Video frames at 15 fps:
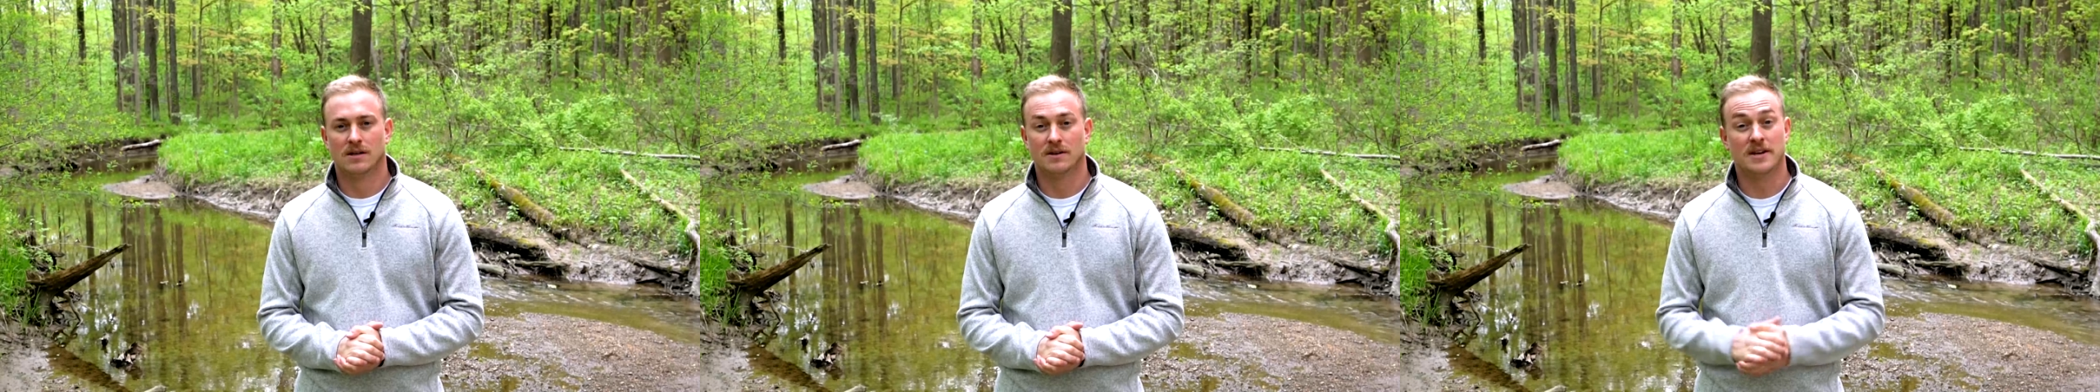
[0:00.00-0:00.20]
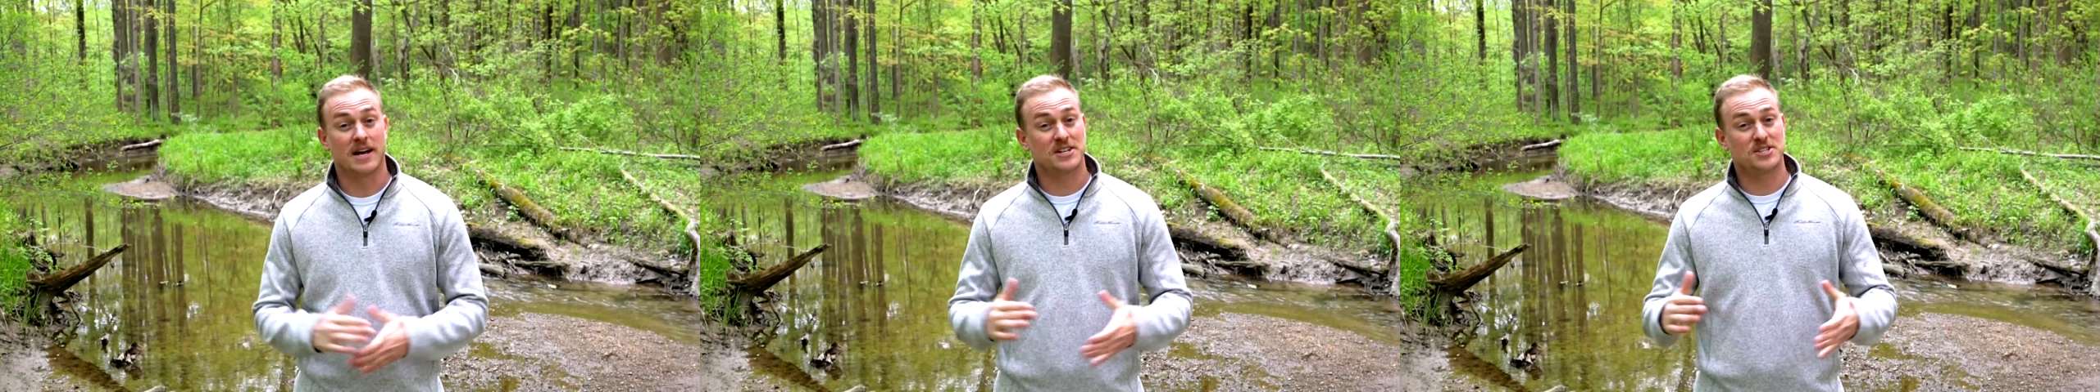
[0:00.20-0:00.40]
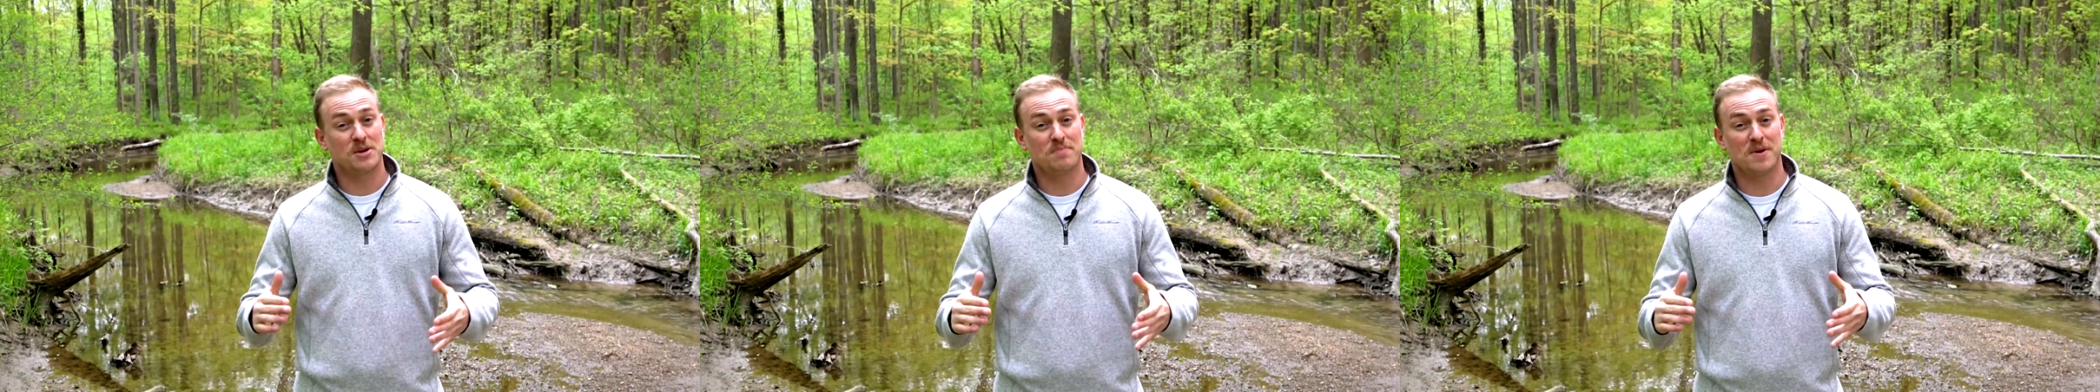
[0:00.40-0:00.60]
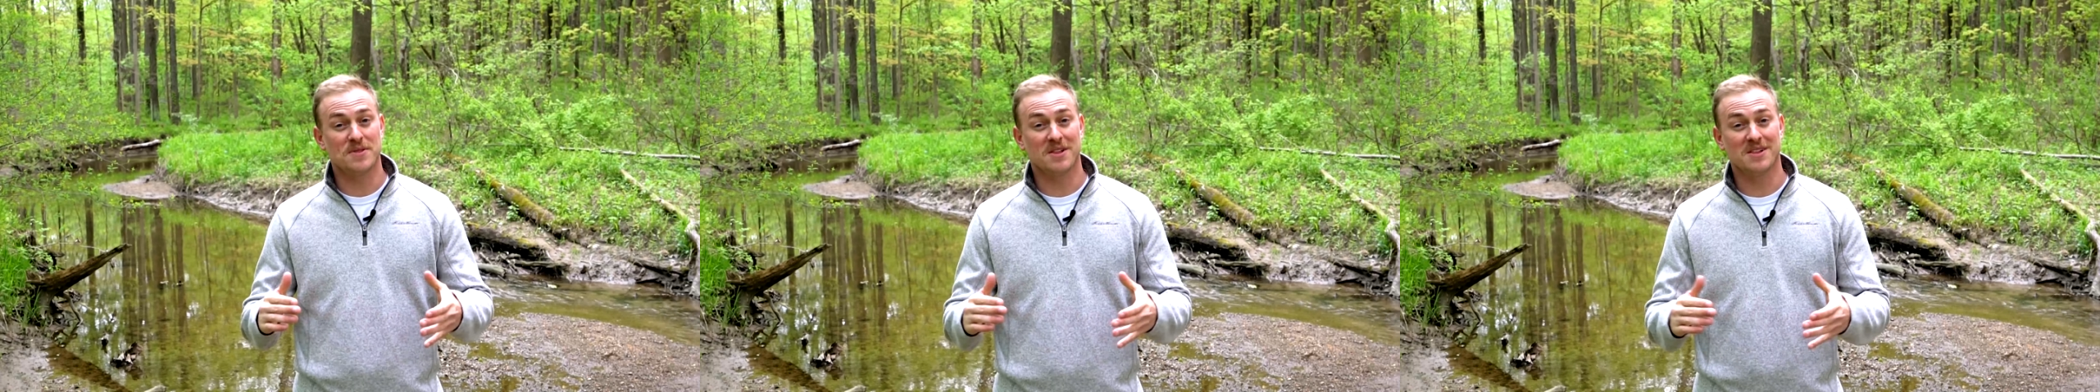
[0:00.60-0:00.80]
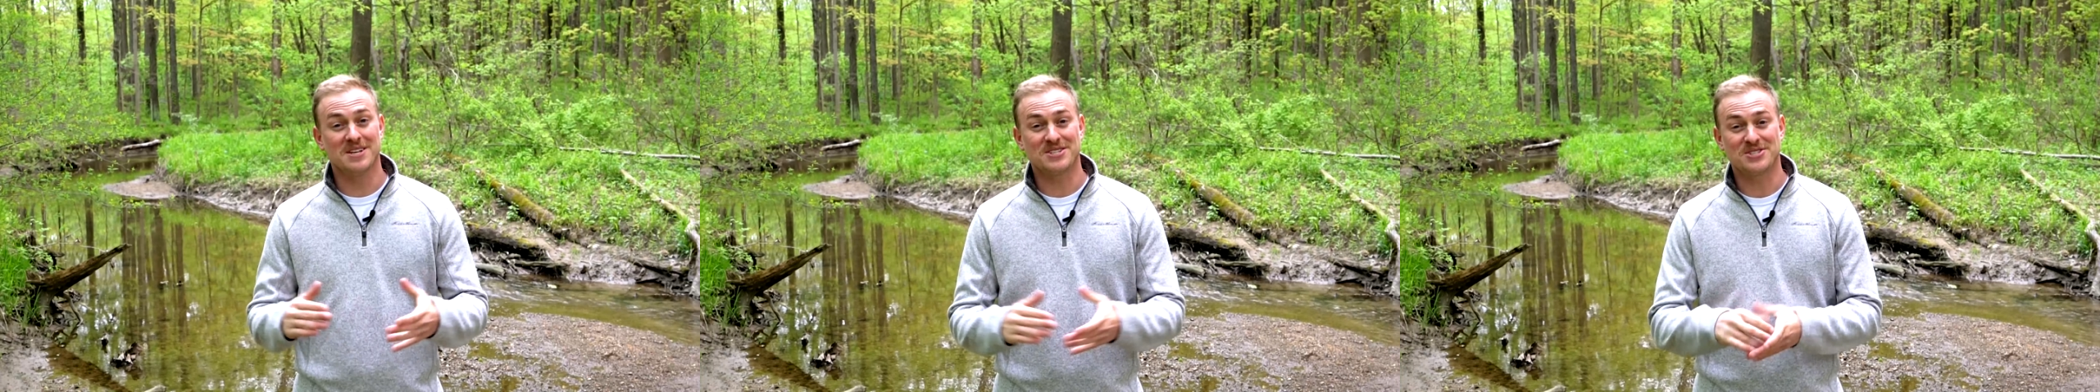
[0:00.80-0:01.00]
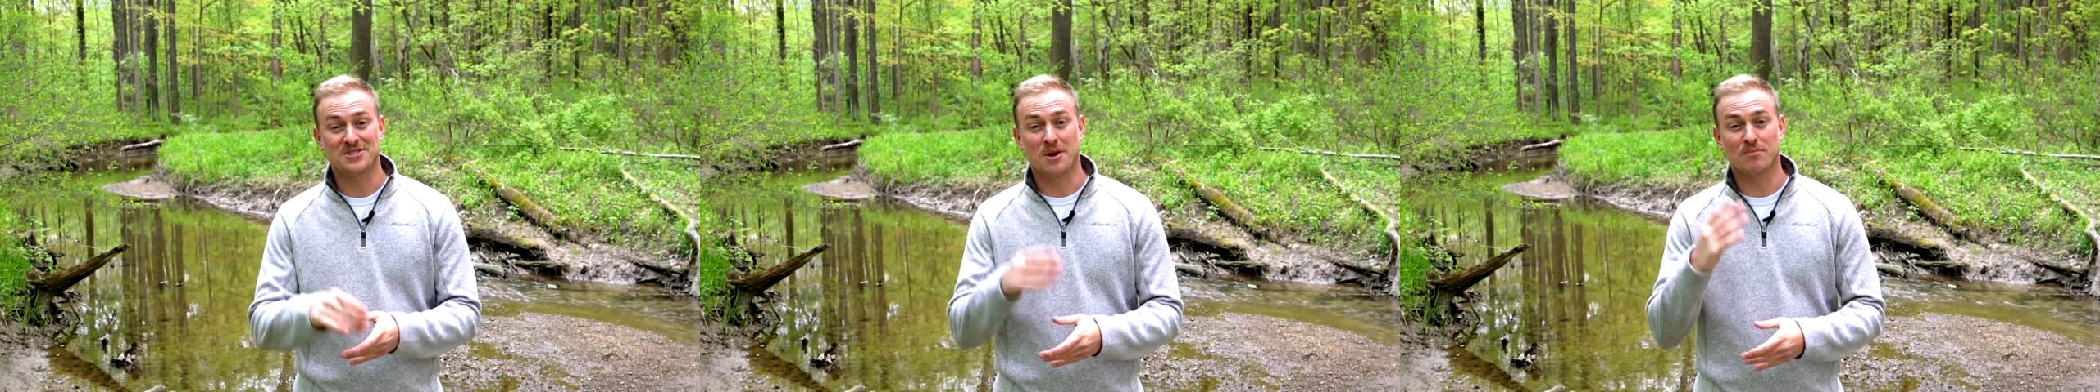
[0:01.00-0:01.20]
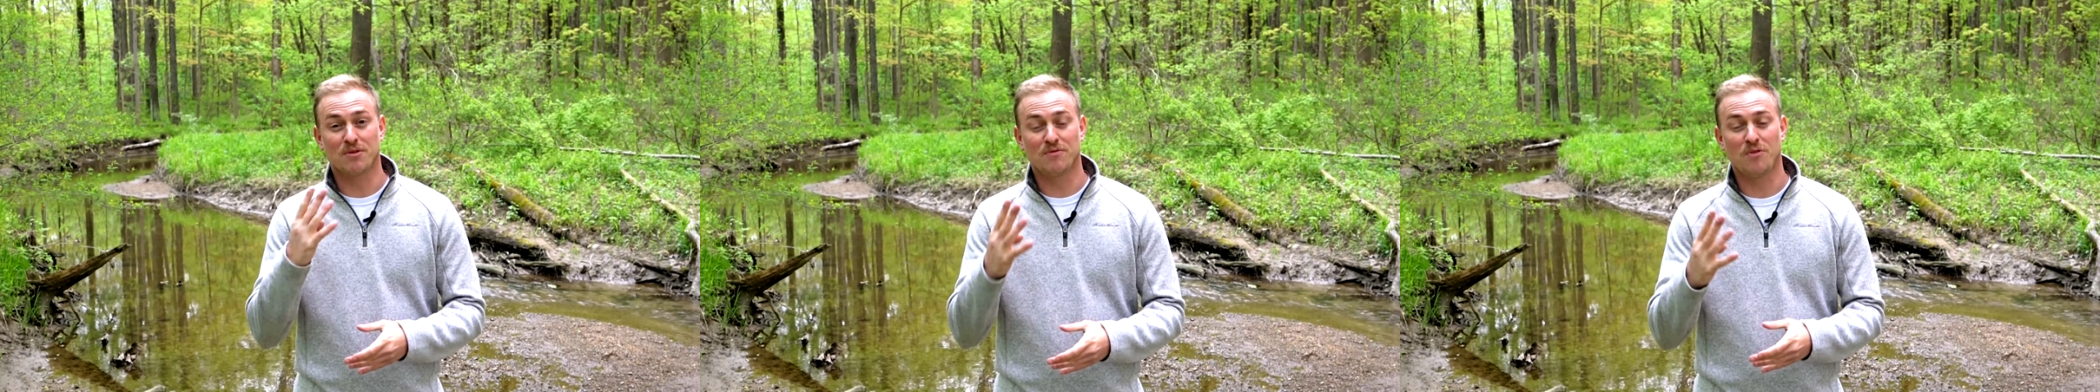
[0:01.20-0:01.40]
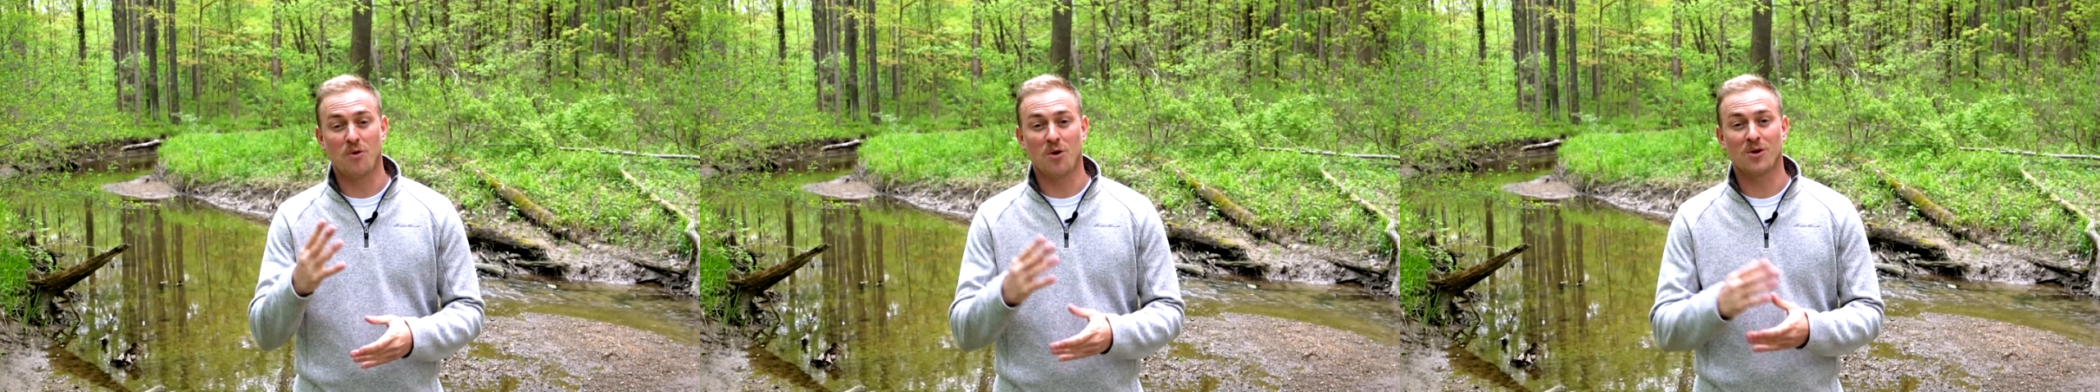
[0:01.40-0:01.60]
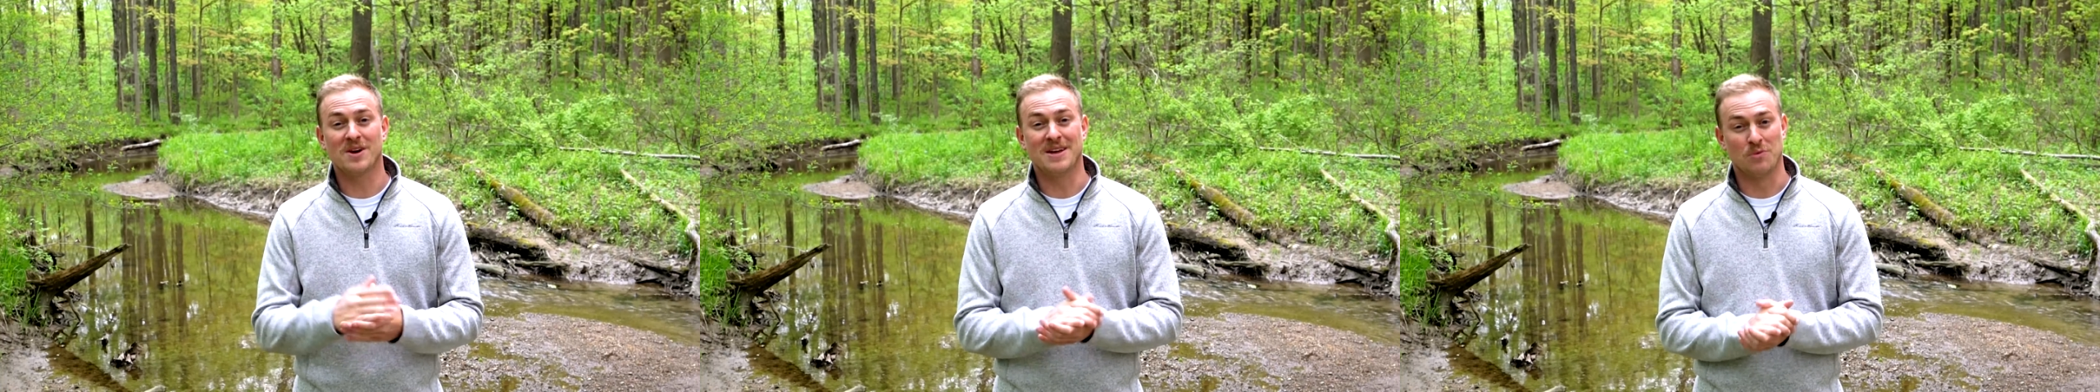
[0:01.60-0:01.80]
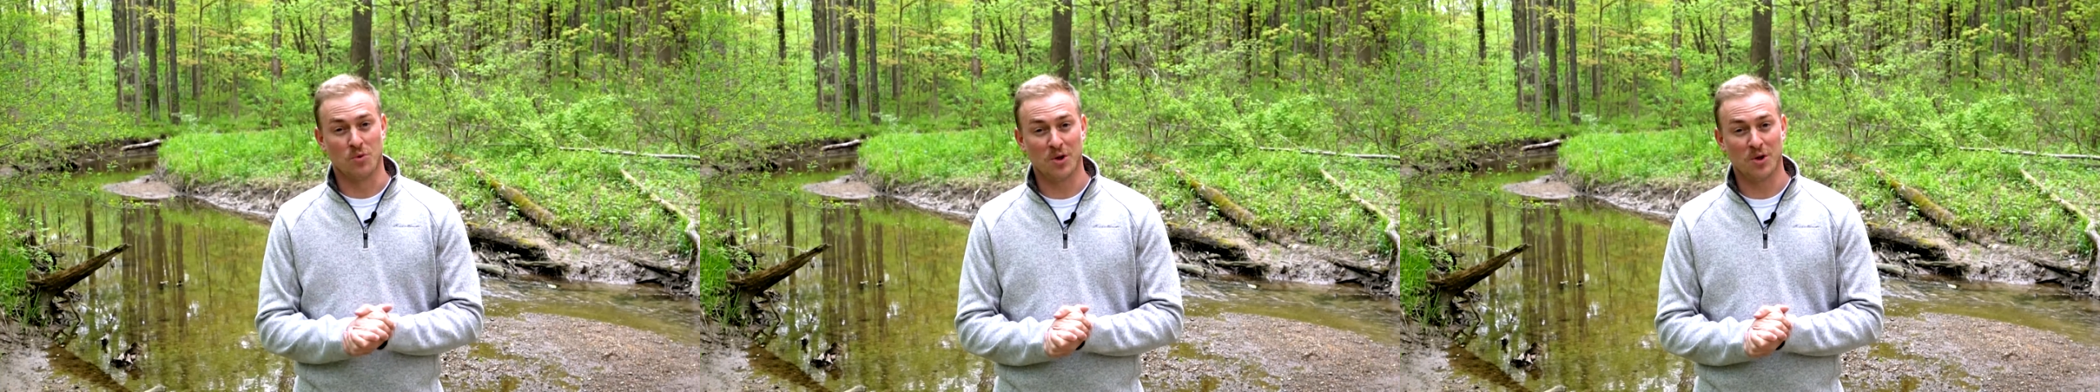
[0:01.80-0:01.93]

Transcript: Next up on the list, number four in